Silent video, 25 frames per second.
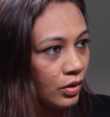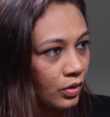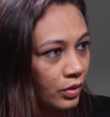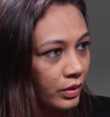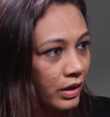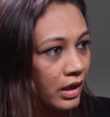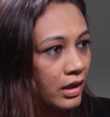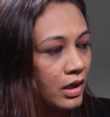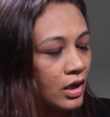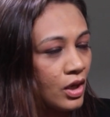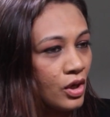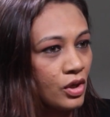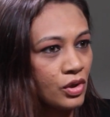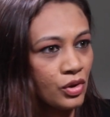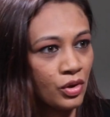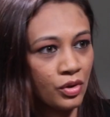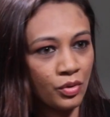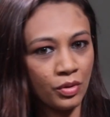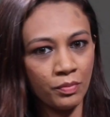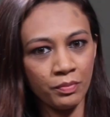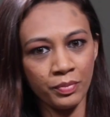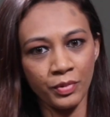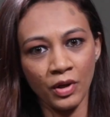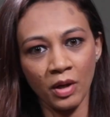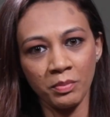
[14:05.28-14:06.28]
Okay,
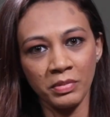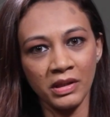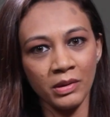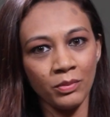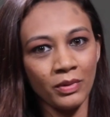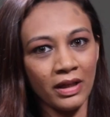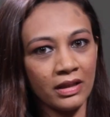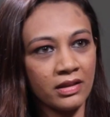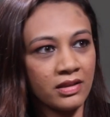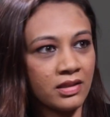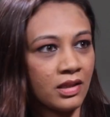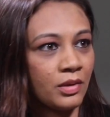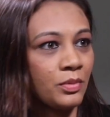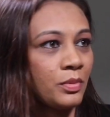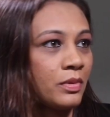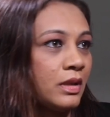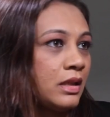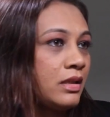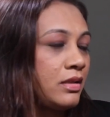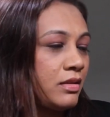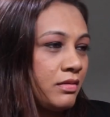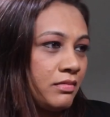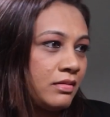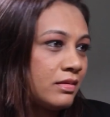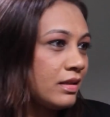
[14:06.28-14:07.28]
so probably once a
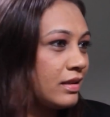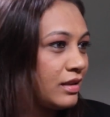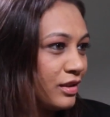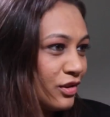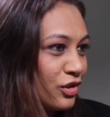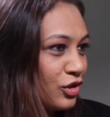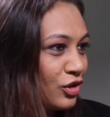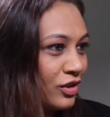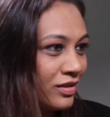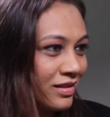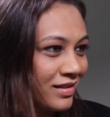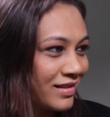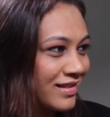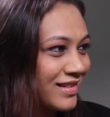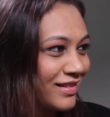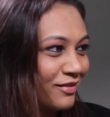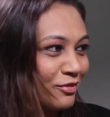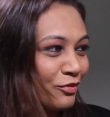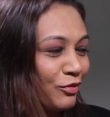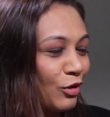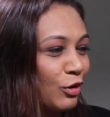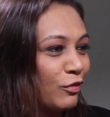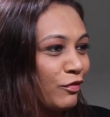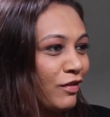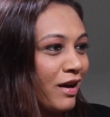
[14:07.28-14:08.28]
week, it's just
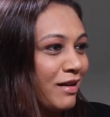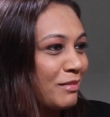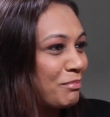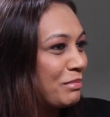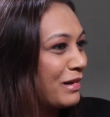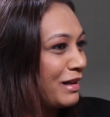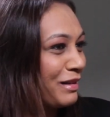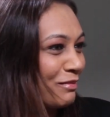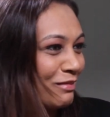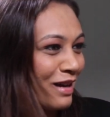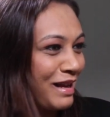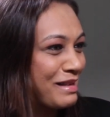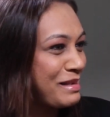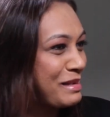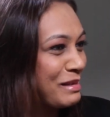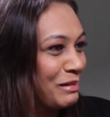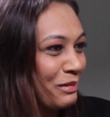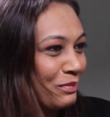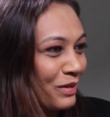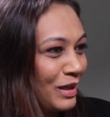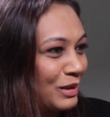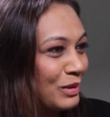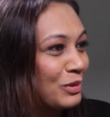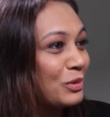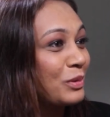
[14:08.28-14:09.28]
for fun, but once a
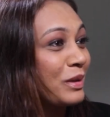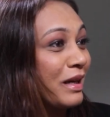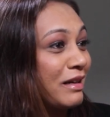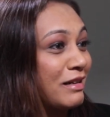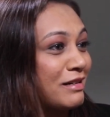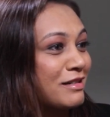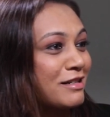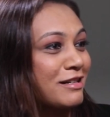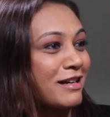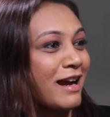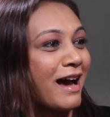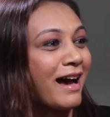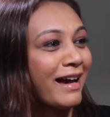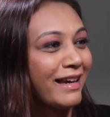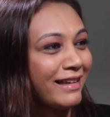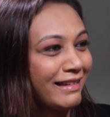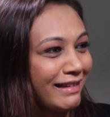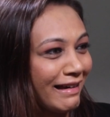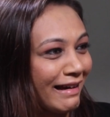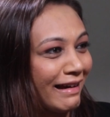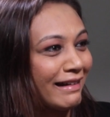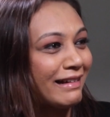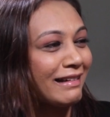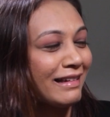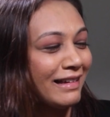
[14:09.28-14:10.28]
week you can try
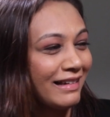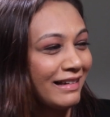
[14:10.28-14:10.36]
that.